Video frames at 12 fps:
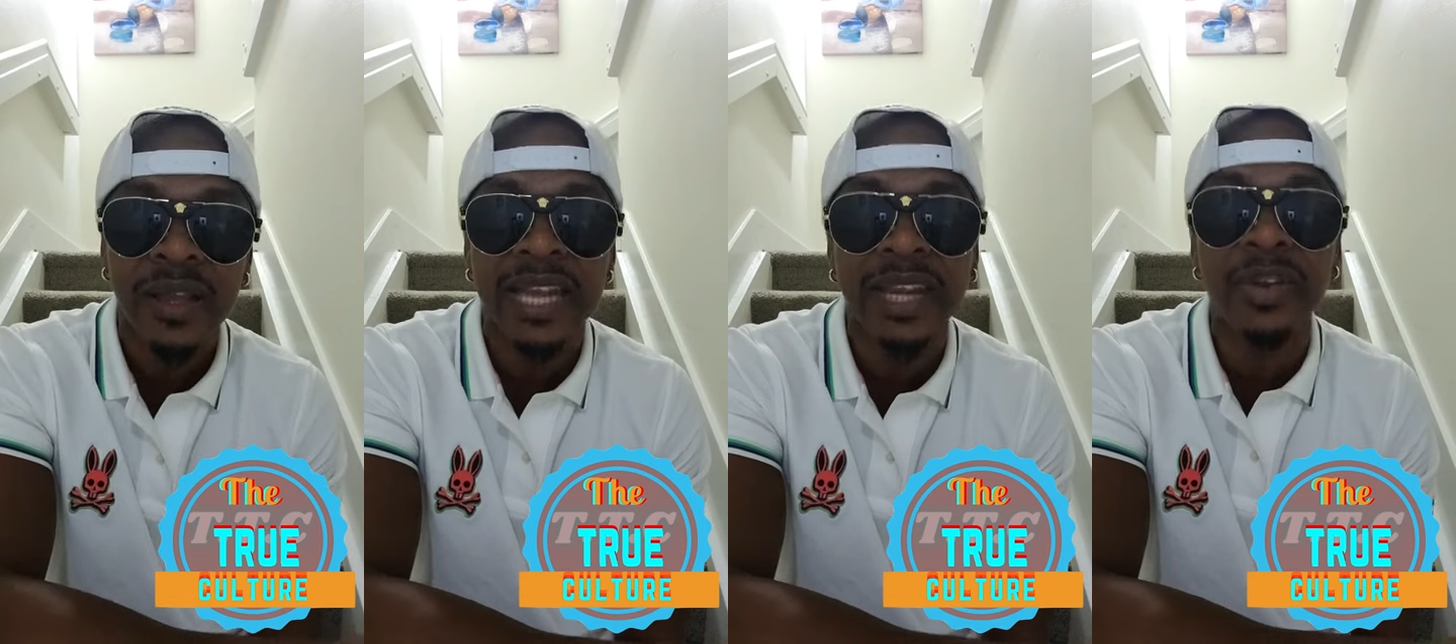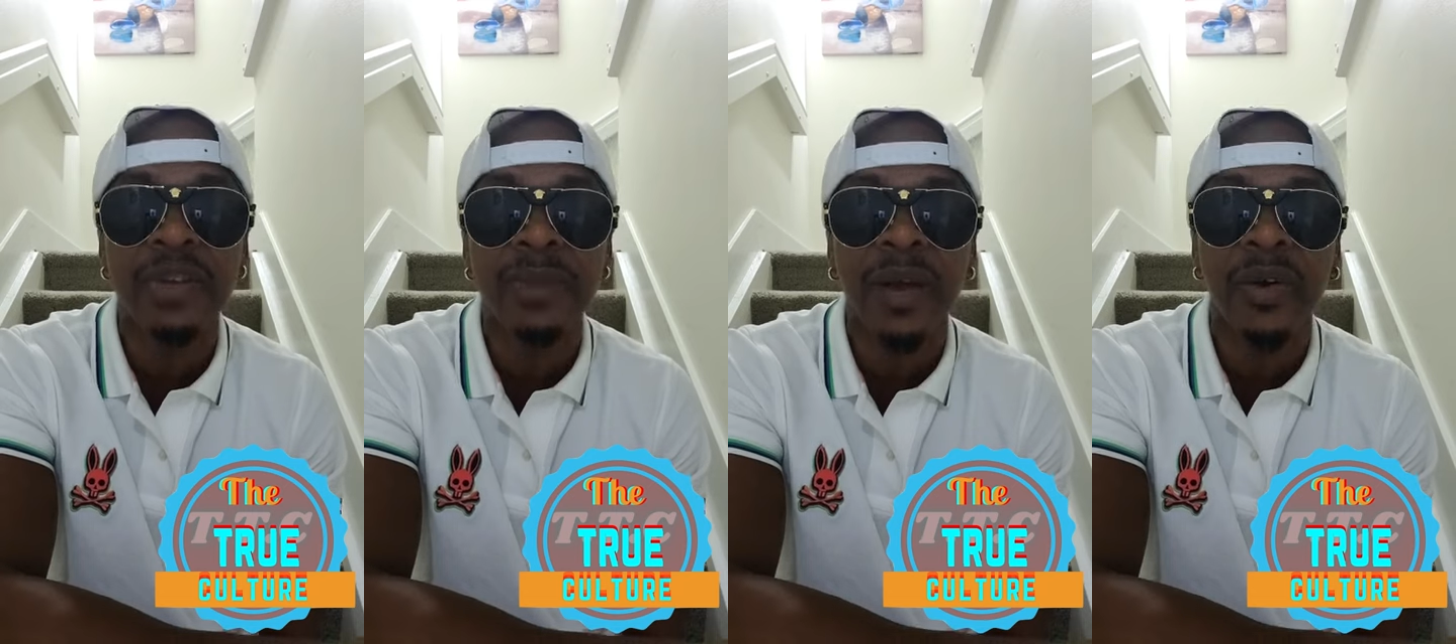And they
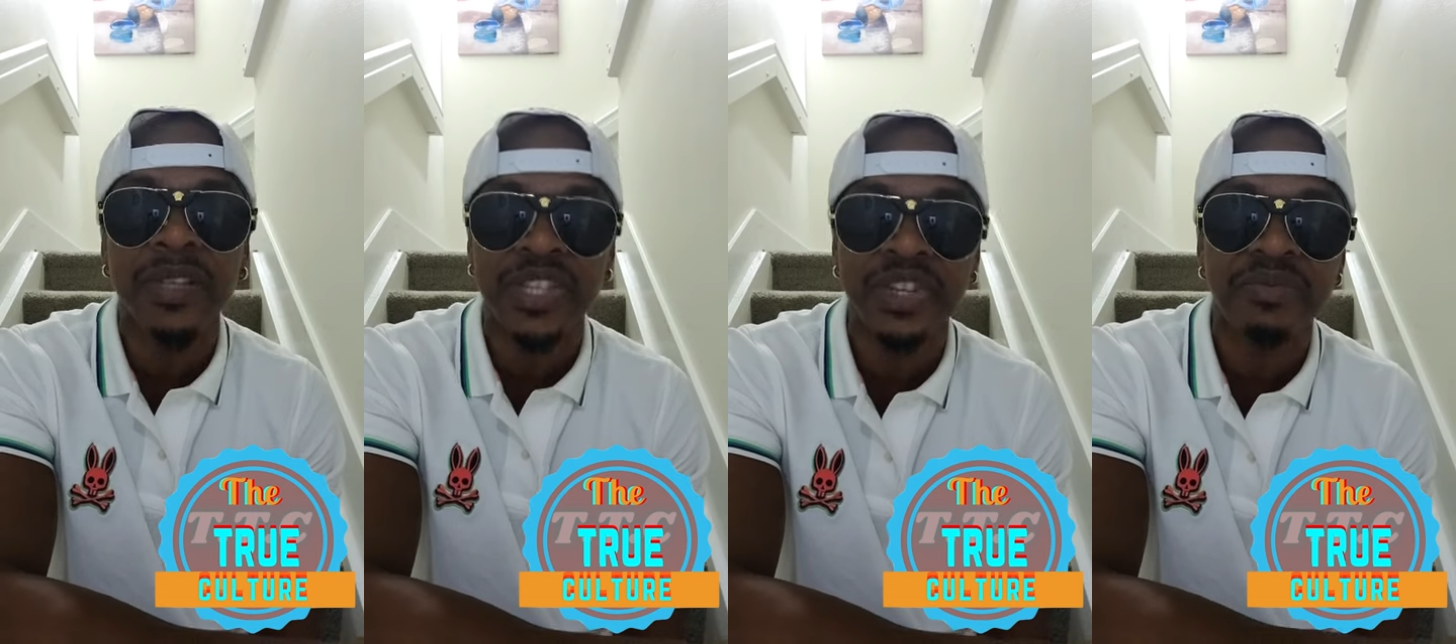read him about